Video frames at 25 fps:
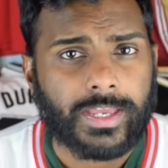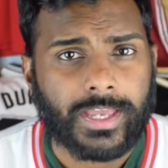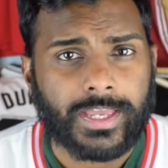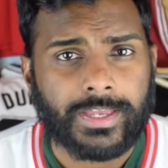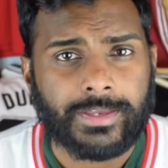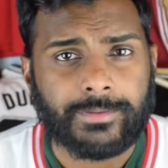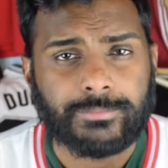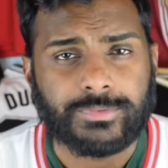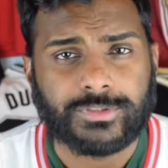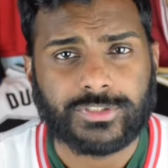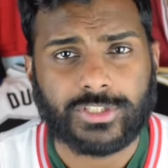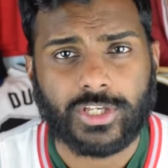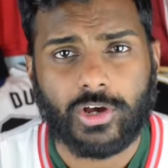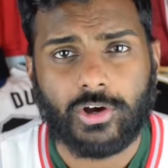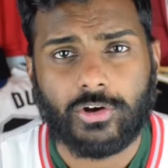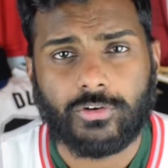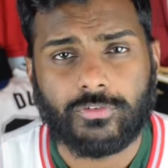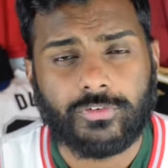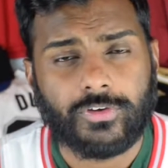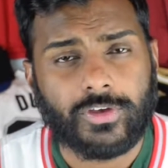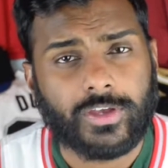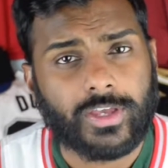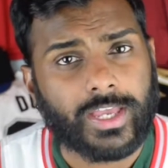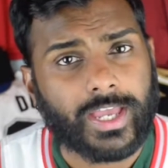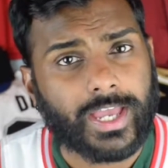
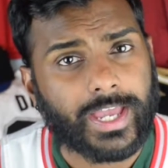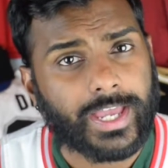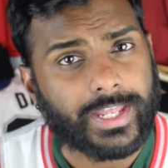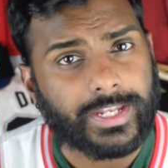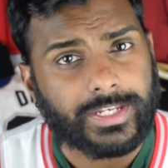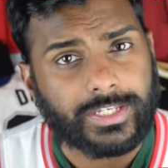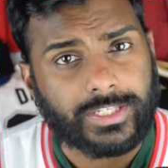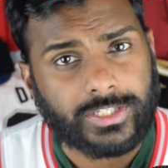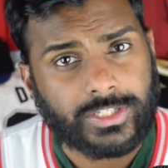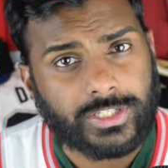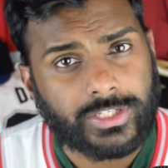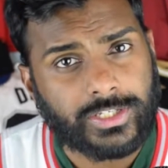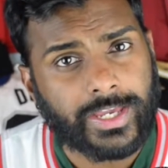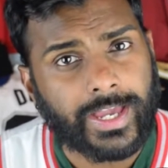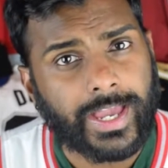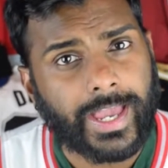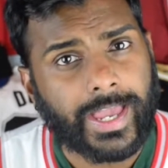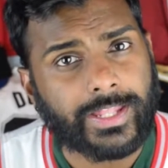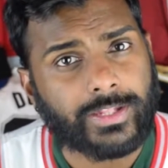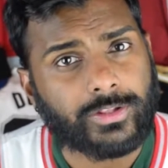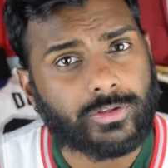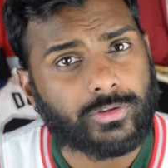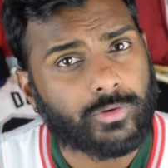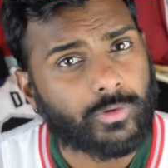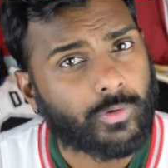himself, and he
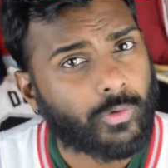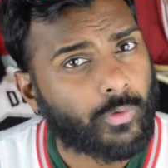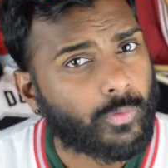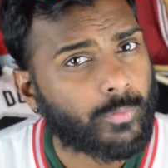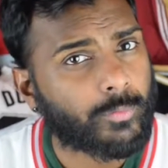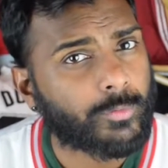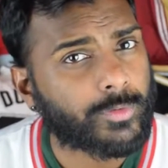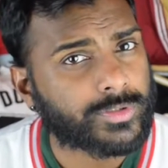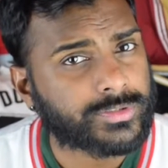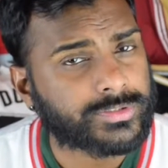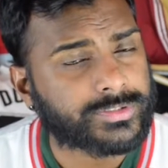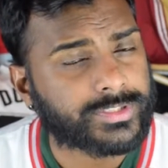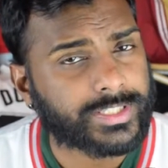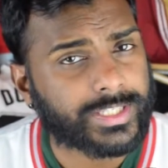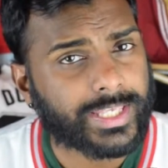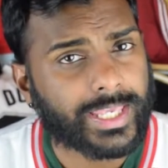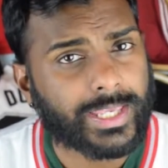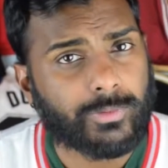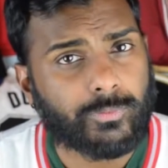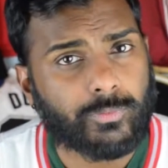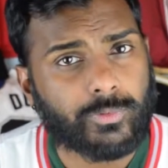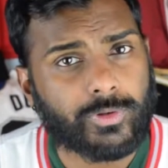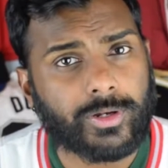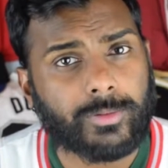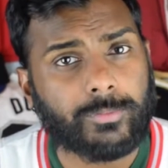had almost the
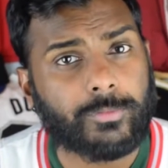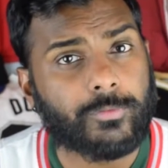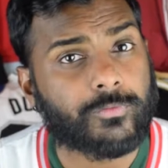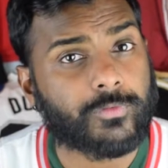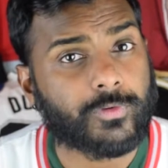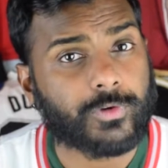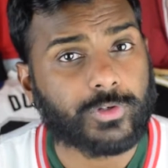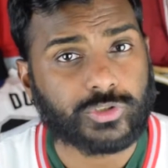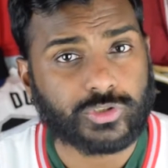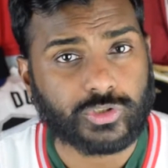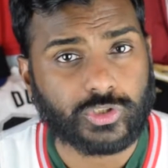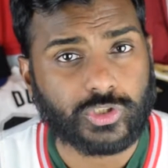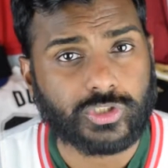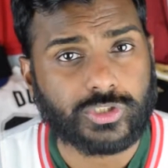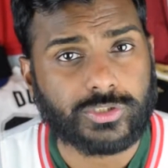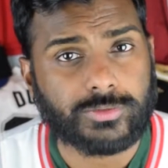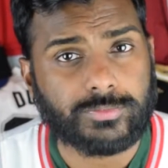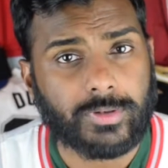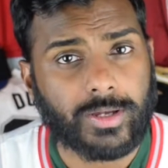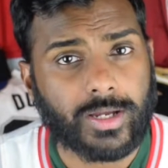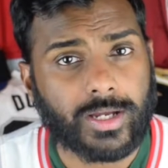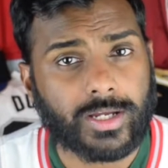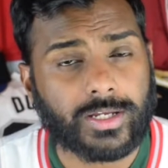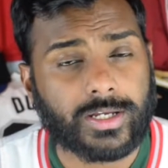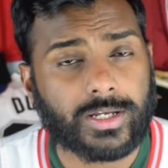game winner before Serge
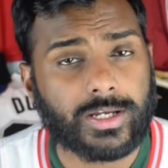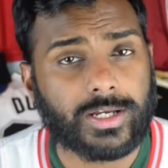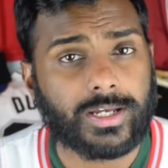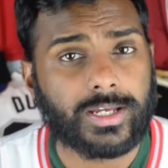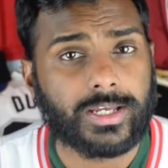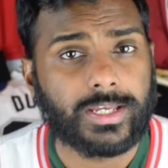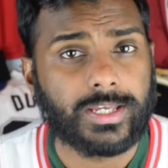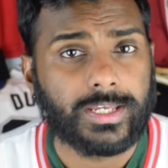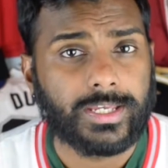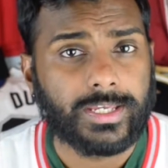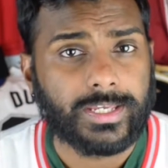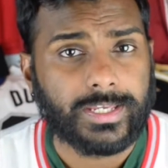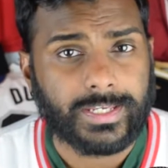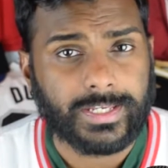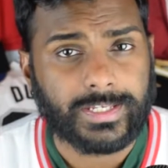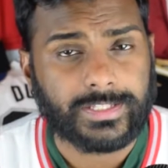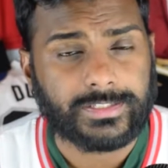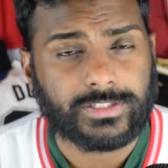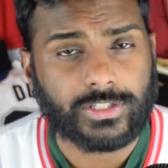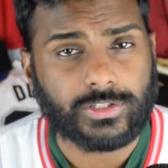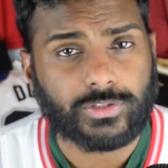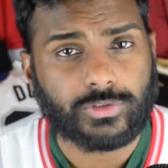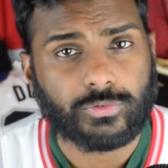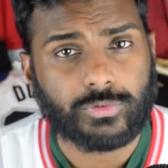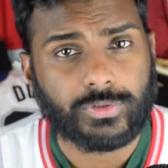Ibaka
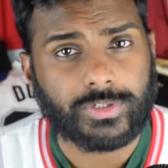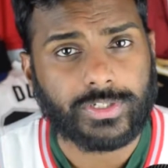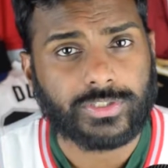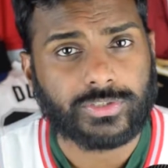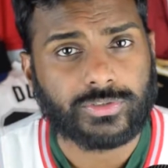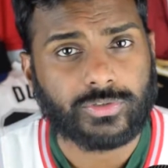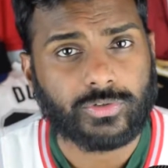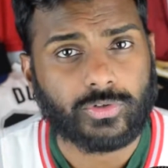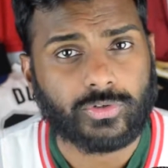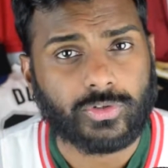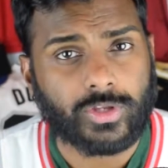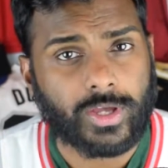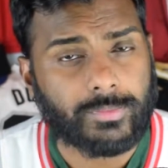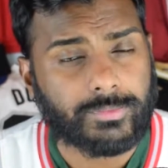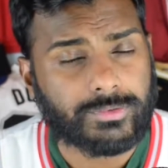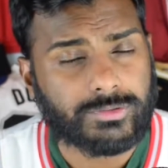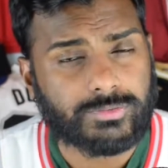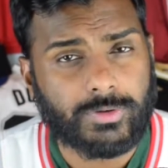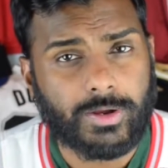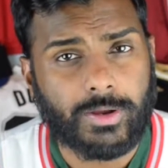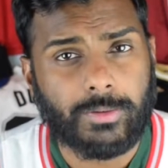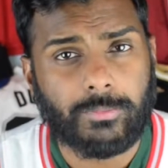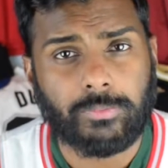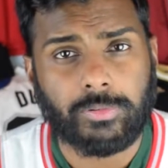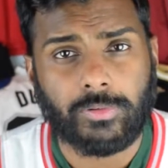hit the three. So Thomas
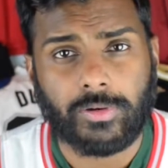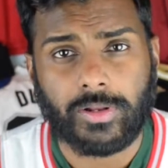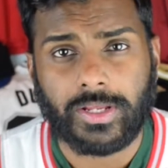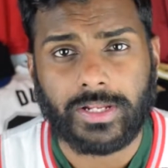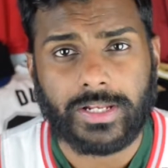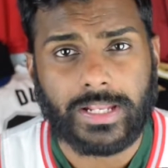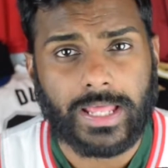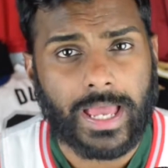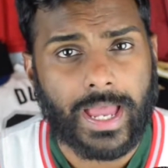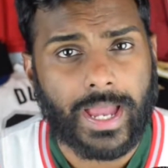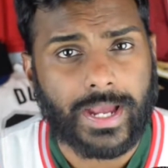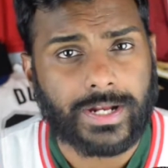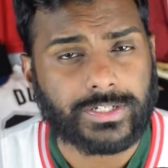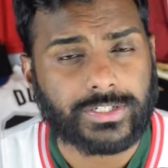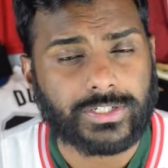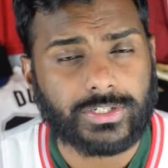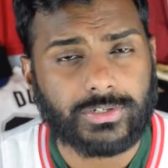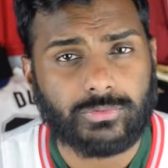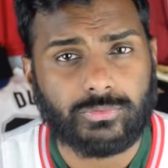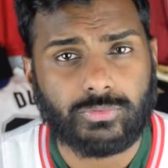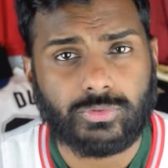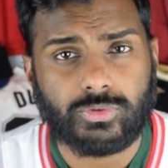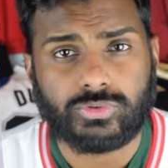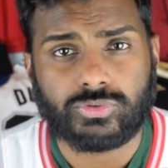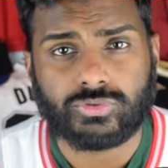Bryant played
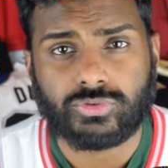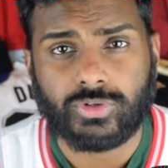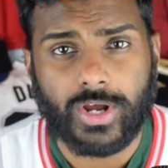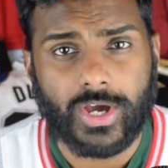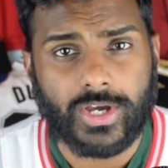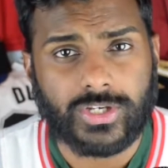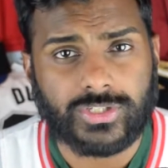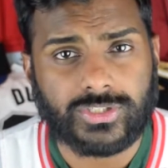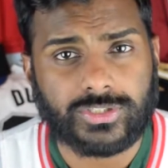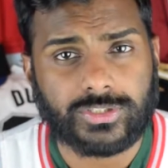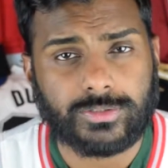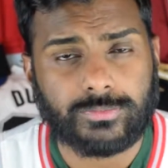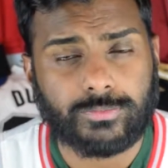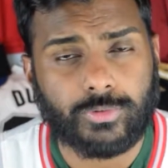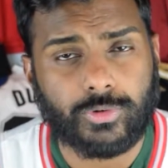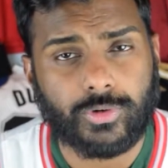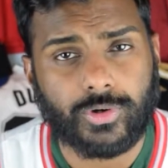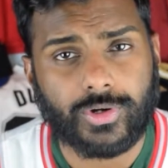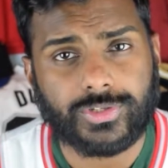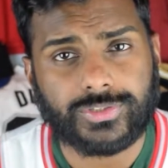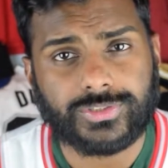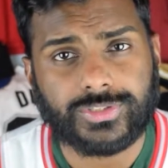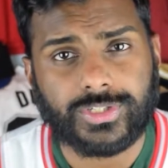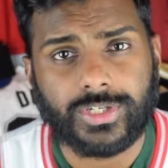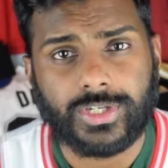active. He was crashing the
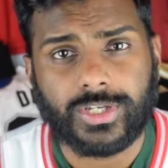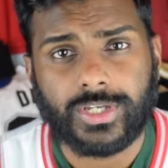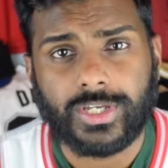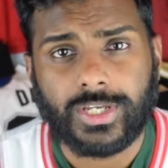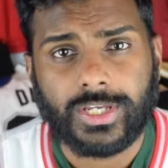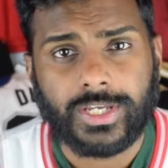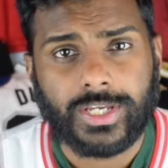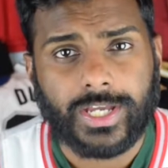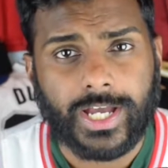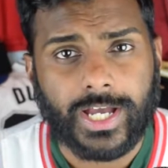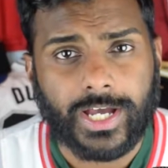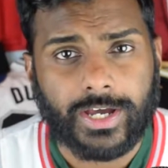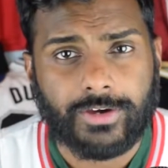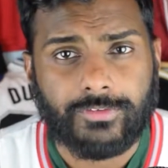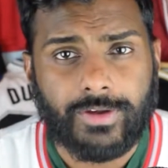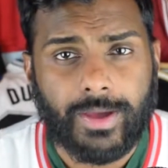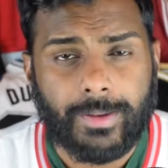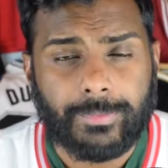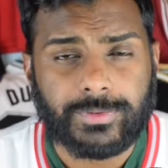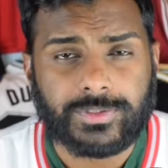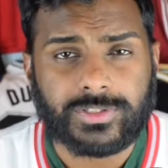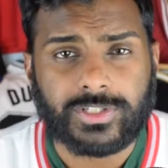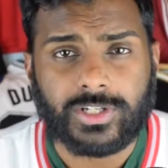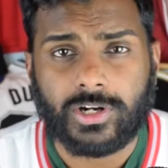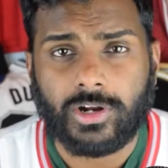boards.
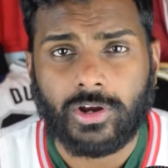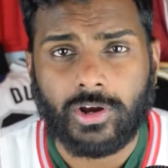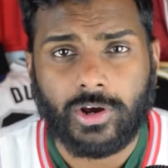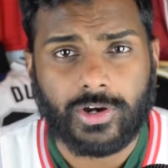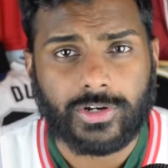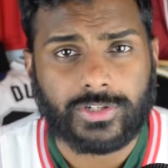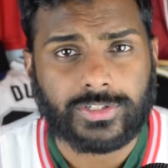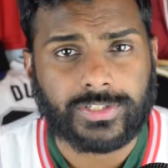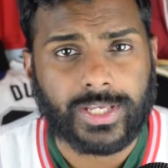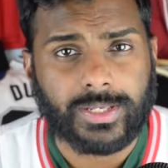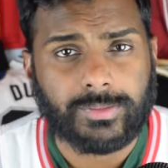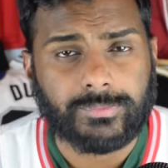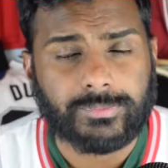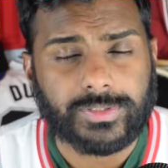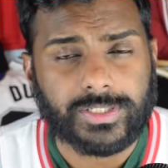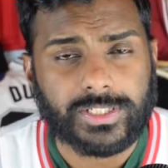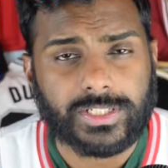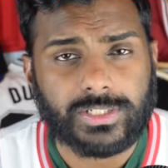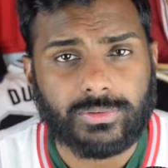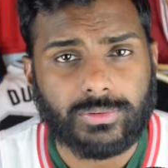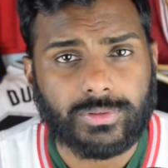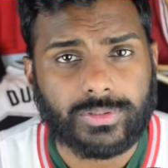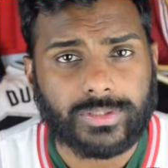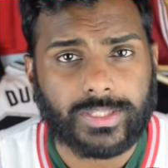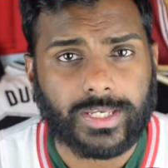Raptors had a hard time
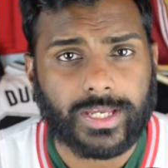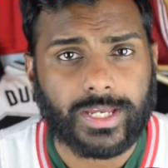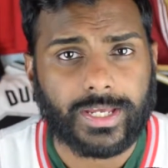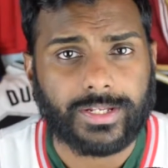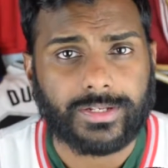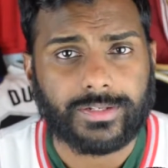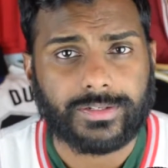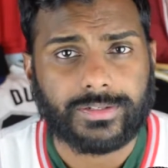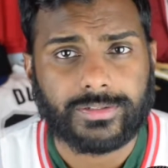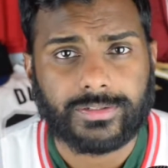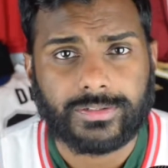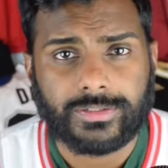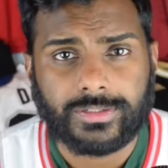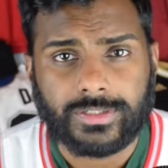dealing with that.